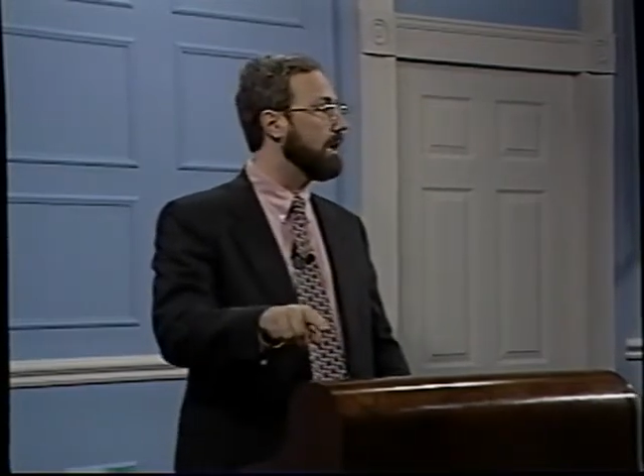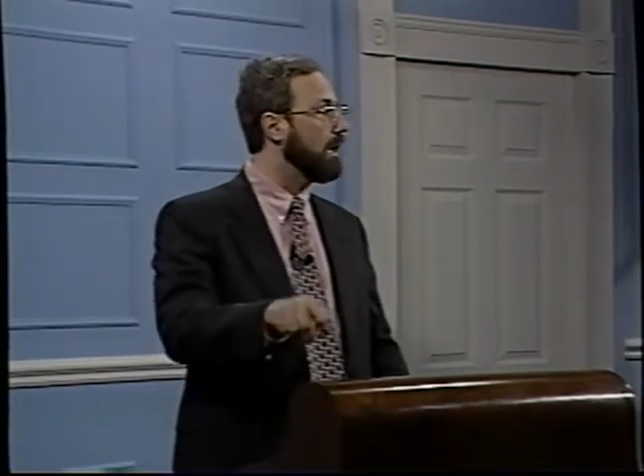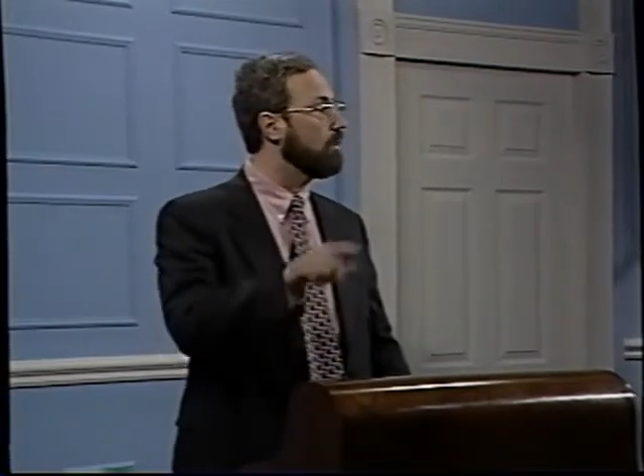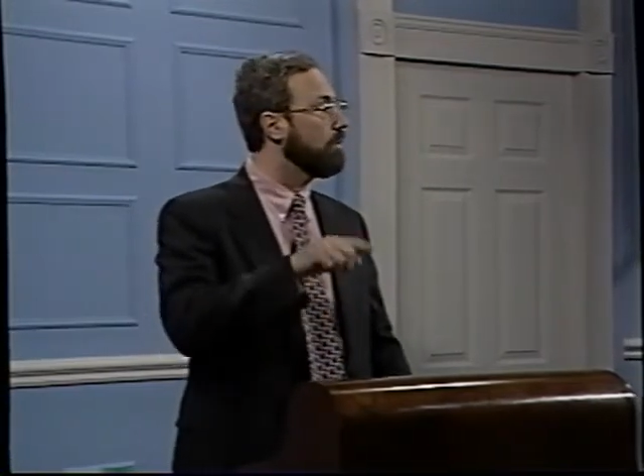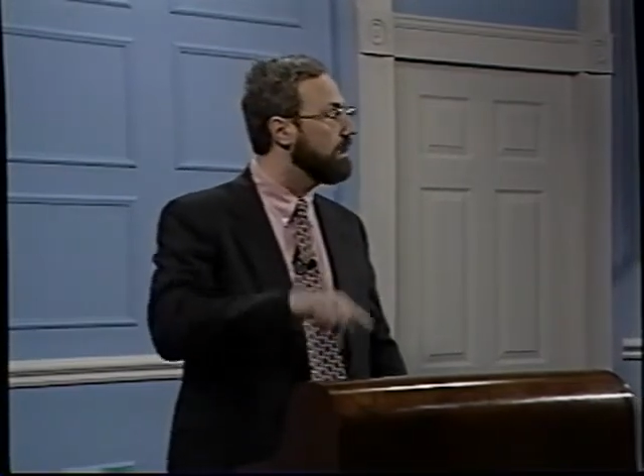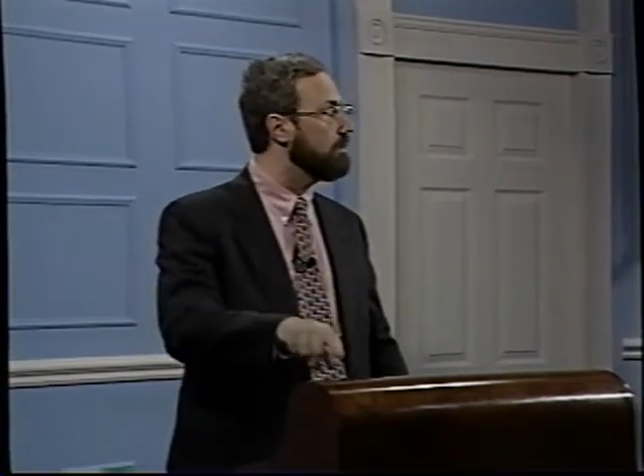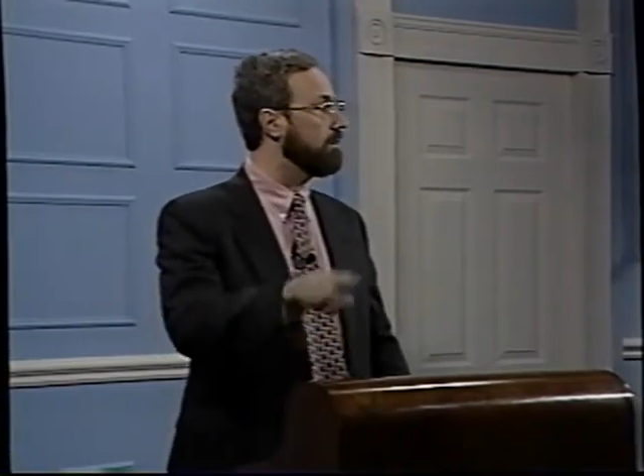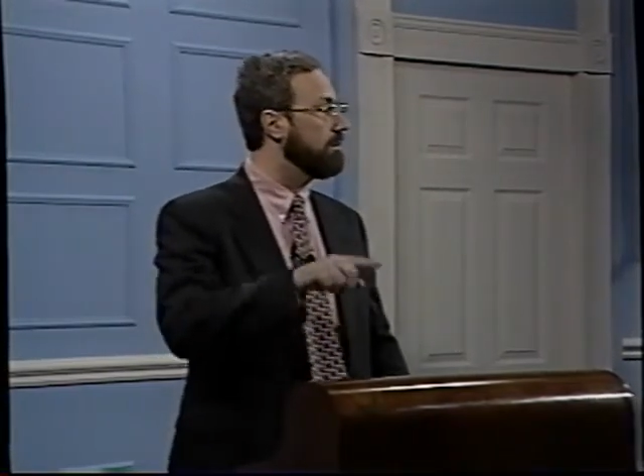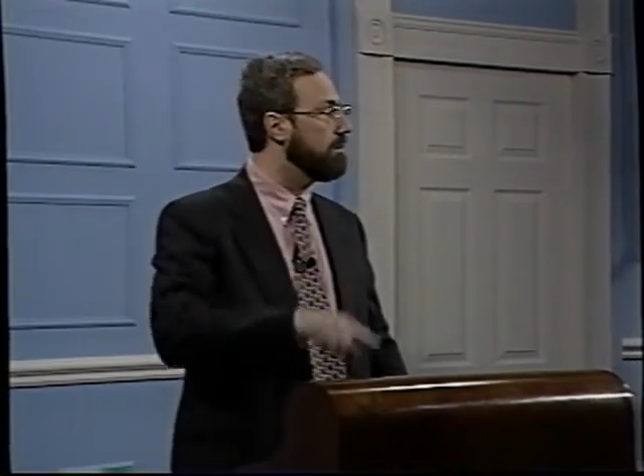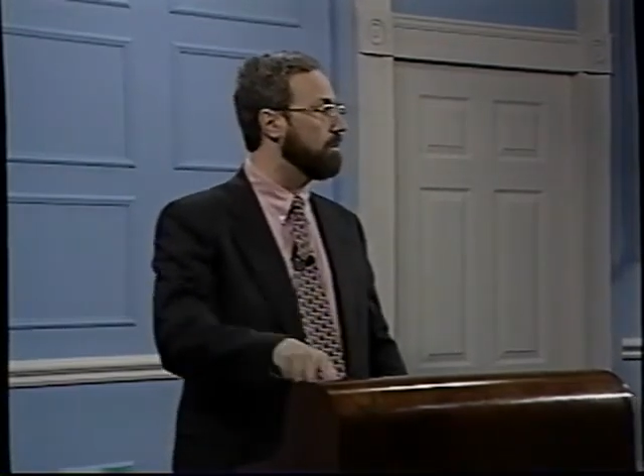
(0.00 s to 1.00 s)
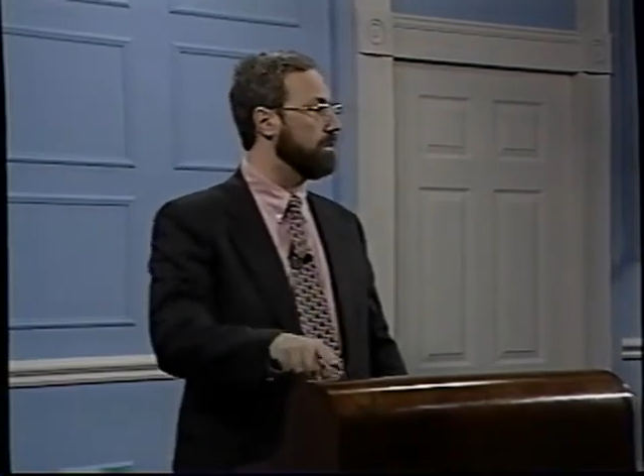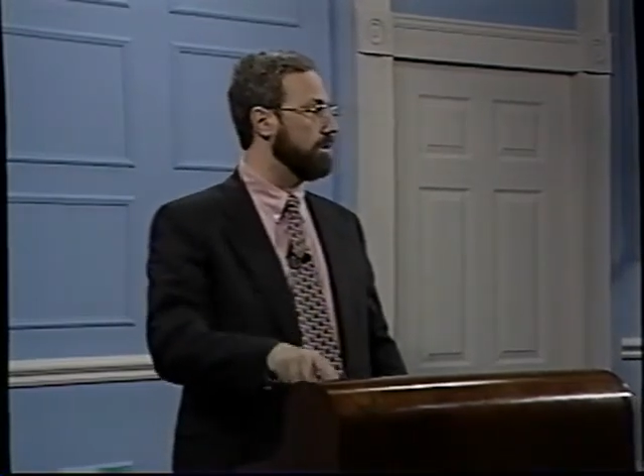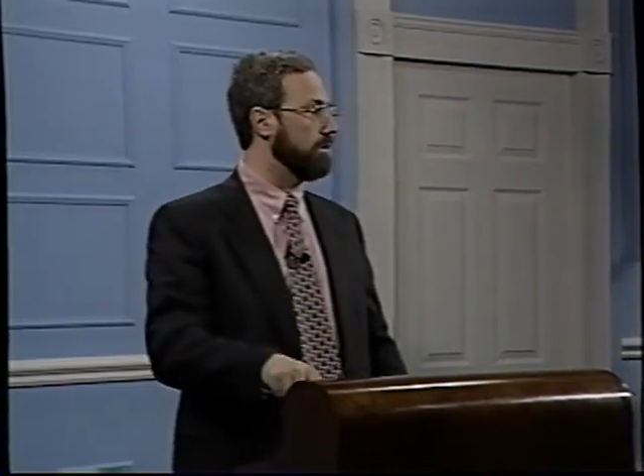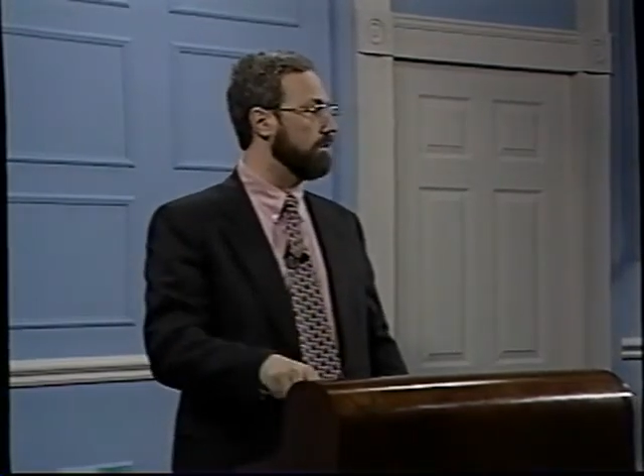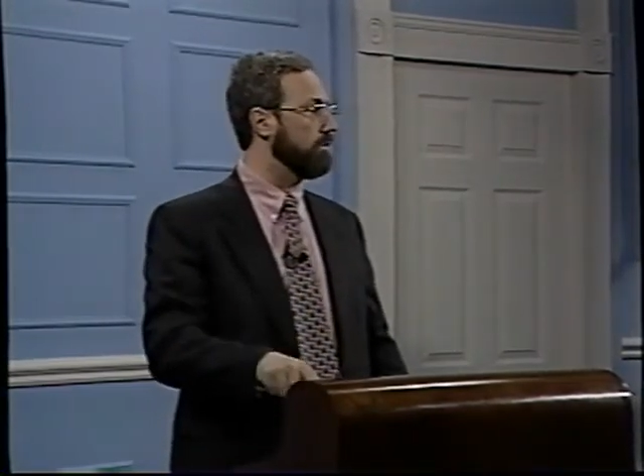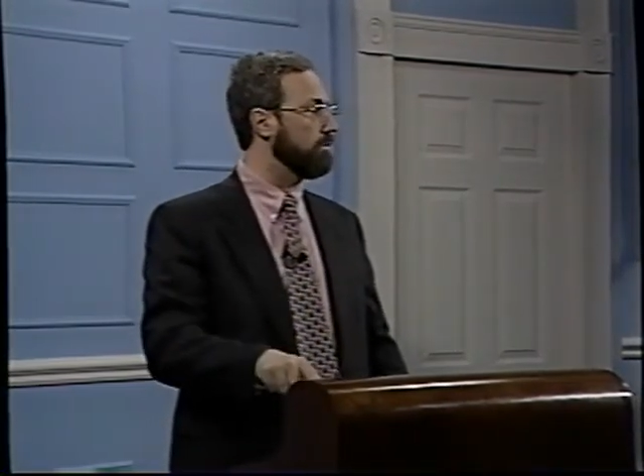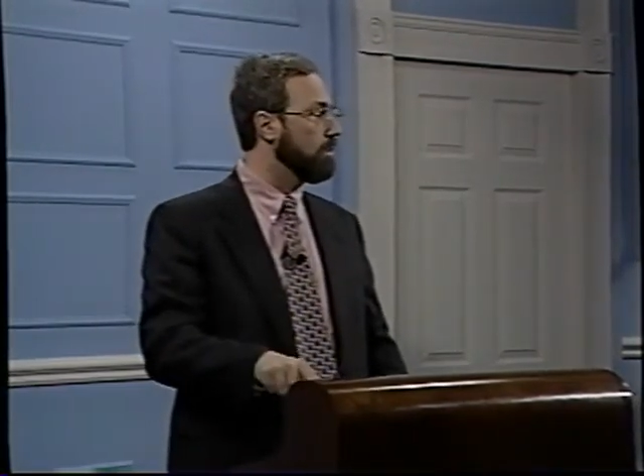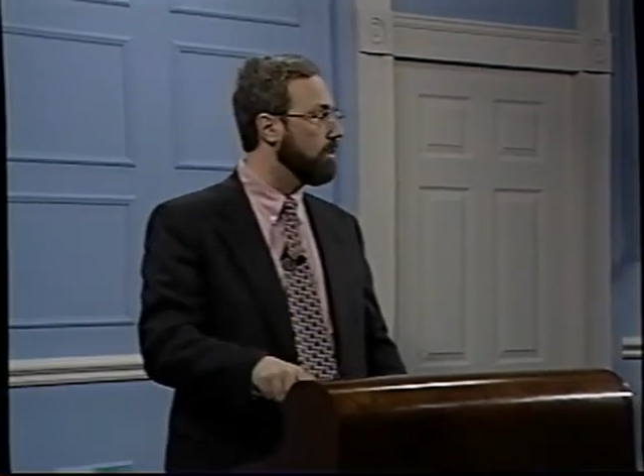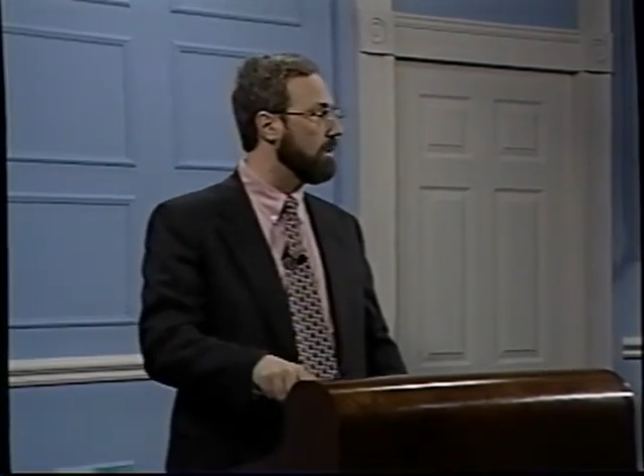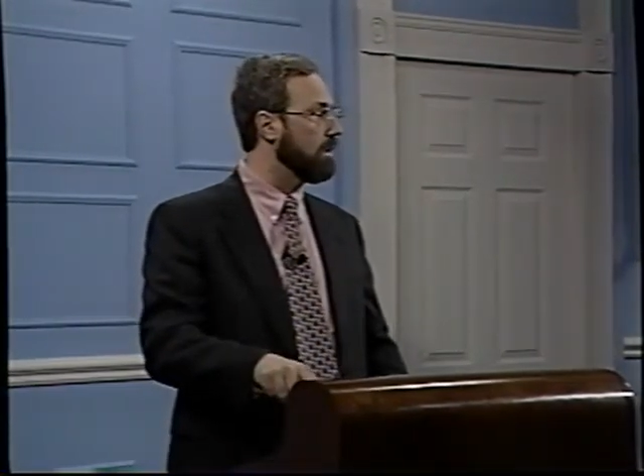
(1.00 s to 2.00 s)
a reason to produce
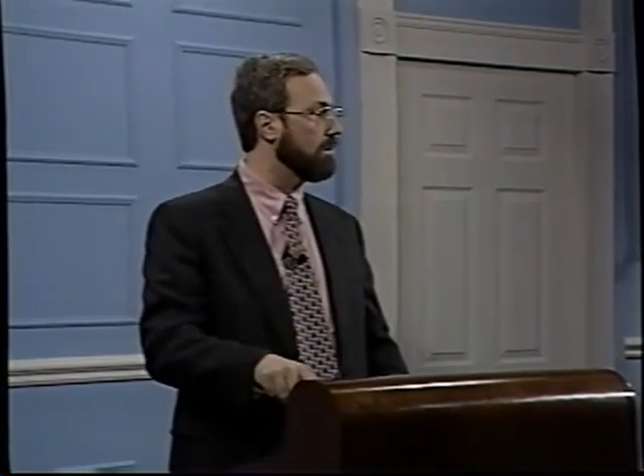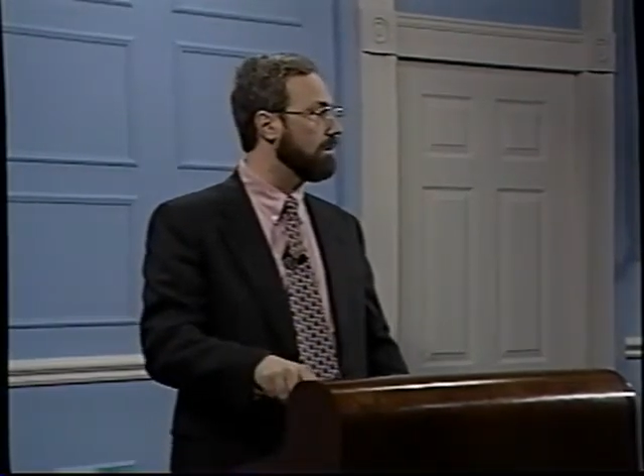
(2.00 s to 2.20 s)
more.